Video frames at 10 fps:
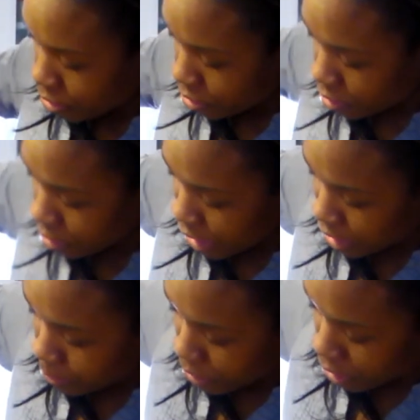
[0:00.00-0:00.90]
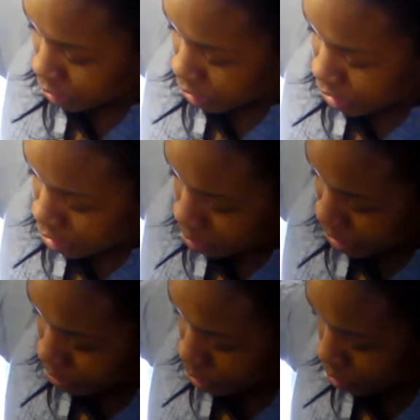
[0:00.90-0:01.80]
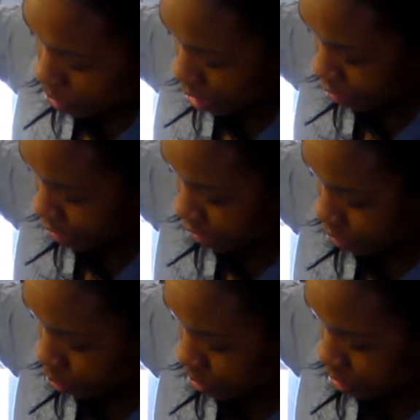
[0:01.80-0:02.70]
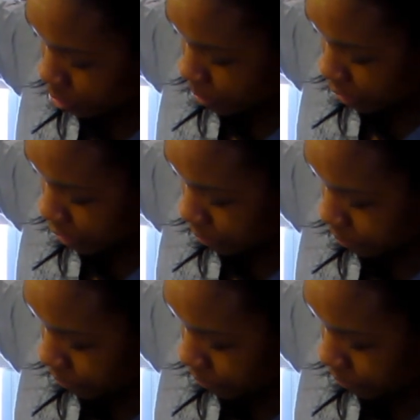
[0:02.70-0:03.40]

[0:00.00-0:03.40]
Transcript: So let's put a little bit more water in there. Oops, spilled it.